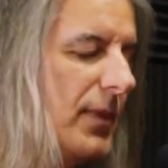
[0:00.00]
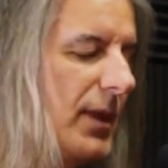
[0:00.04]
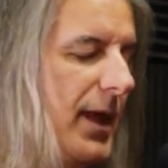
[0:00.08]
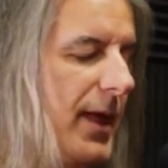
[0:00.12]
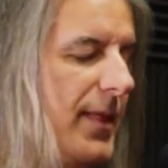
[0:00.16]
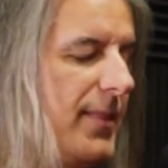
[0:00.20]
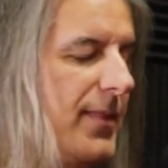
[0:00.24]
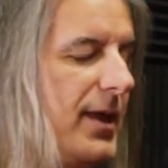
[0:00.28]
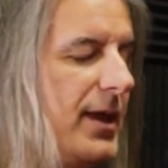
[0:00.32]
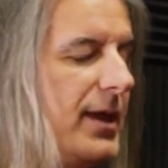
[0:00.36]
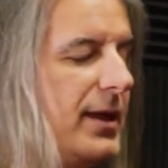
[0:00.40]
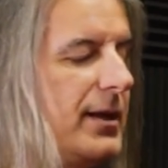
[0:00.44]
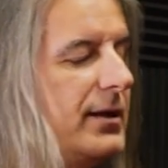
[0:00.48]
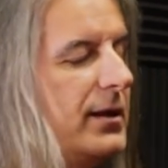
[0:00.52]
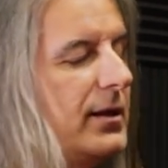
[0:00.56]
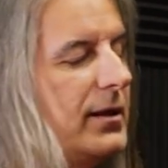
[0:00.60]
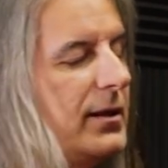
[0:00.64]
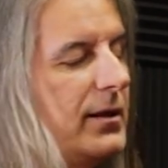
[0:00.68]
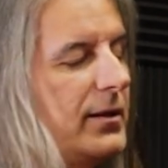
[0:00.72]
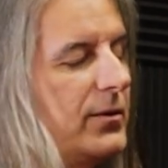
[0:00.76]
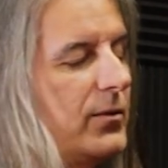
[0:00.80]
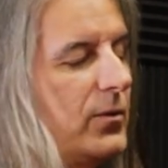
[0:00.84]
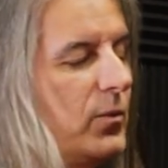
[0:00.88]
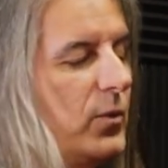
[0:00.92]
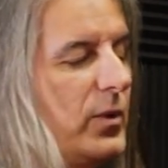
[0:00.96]
and then
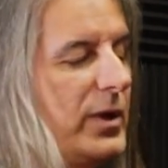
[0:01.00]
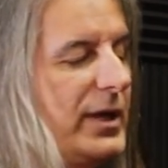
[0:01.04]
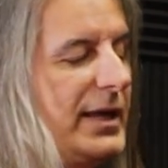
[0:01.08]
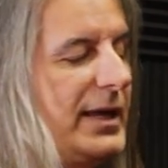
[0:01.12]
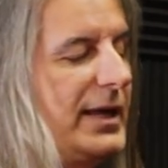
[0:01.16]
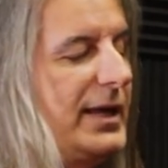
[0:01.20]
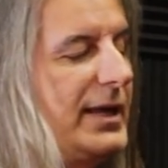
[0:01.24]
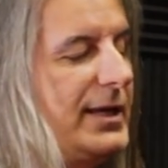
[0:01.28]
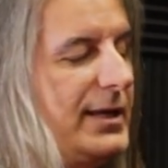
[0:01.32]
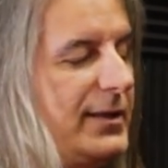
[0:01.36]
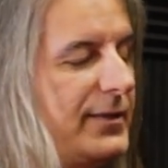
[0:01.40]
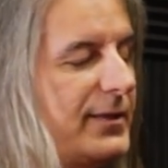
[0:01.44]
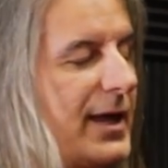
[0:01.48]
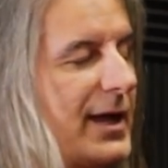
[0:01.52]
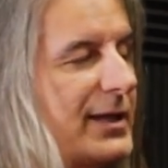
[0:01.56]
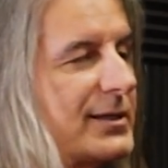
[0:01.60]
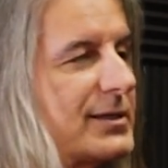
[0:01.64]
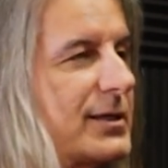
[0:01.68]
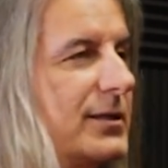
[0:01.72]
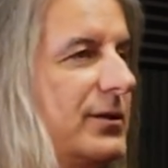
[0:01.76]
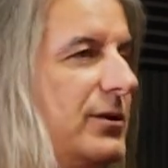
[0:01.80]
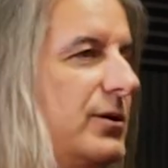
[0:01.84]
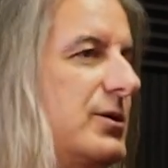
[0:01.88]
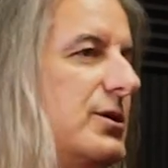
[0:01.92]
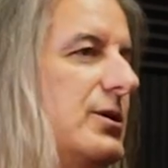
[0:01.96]
we heat that
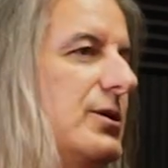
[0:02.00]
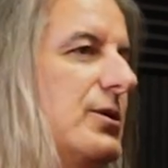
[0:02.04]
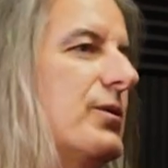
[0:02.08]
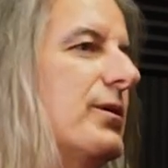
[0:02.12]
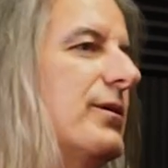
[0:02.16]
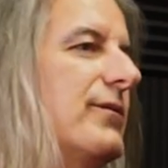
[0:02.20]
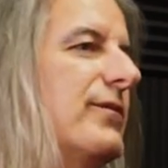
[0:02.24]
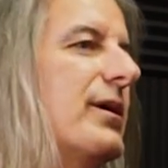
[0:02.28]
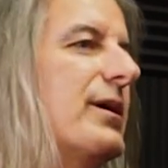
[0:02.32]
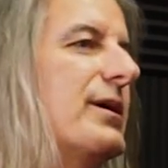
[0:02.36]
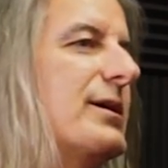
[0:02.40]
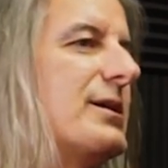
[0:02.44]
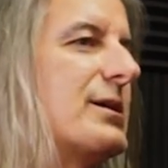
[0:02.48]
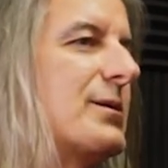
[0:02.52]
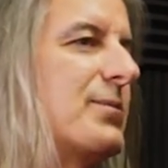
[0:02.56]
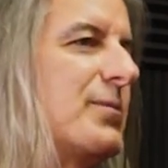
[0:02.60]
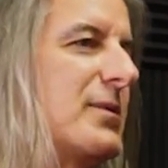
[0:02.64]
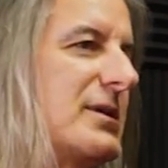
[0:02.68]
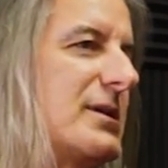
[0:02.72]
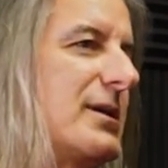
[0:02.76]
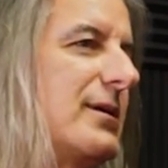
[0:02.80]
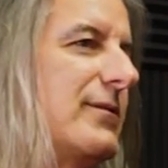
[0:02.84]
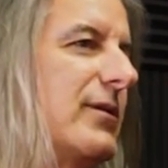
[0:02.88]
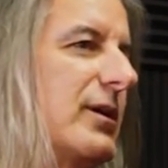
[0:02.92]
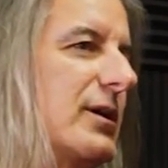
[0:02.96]
solution to a very
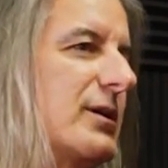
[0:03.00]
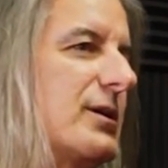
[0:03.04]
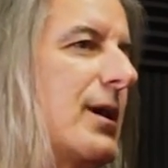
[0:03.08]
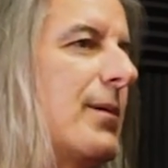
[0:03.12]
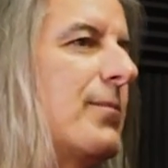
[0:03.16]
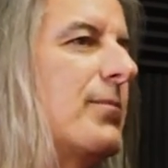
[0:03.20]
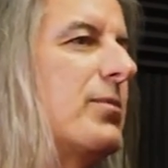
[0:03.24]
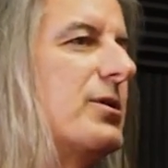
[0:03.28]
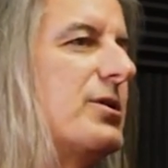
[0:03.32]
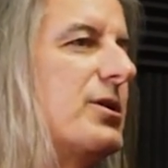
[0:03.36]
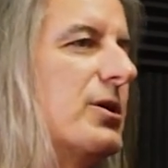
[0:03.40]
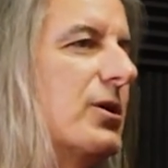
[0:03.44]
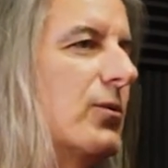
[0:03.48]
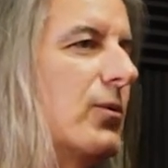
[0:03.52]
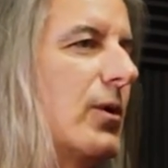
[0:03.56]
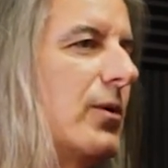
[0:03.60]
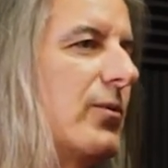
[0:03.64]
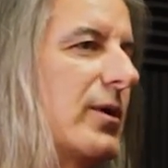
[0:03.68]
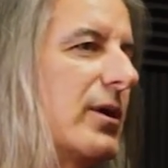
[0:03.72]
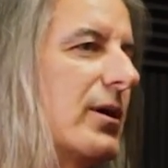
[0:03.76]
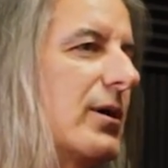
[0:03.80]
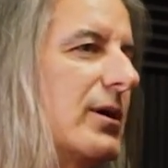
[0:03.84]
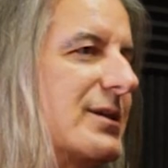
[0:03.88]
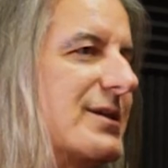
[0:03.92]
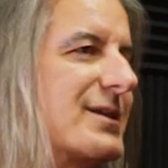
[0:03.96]
specific temperature, what
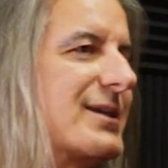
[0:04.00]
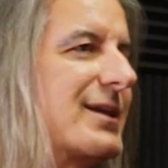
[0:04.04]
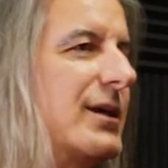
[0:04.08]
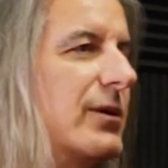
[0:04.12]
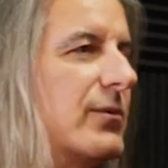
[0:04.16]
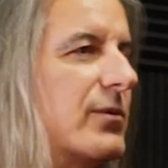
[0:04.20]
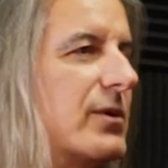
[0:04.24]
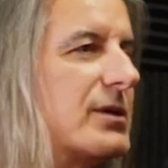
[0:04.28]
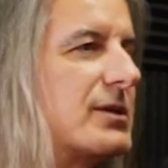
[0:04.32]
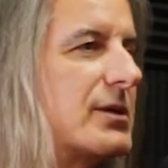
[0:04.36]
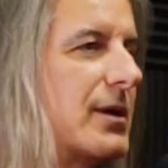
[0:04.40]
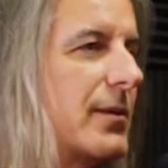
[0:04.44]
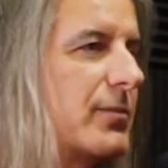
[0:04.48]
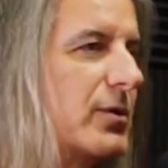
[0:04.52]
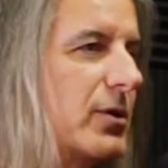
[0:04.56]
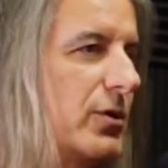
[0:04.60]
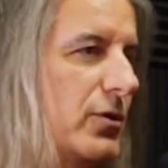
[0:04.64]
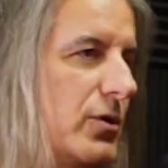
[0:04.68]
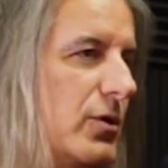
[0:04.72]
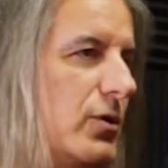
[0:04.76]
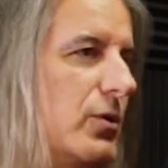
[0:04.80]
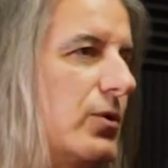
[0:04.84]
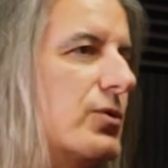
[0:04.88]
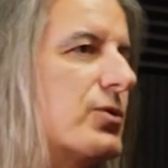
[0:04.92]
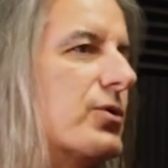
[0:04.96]
we call skin receptor
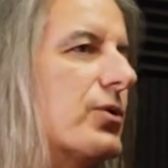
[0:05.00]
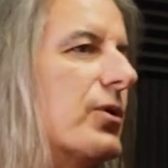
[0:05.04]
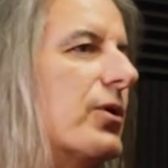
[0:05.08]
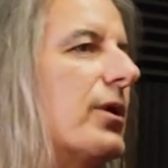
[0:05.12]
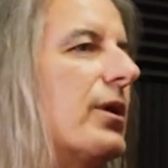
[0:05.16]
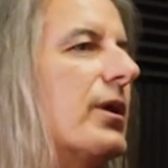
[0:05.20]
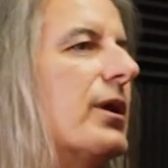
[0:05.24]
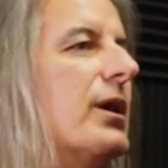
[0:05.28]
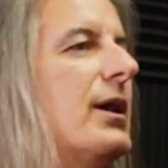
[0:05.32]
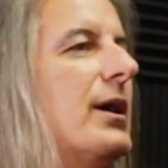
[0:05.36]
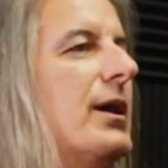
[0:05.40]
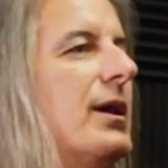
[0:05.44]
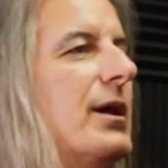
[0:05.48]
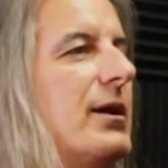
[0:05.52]
neutral.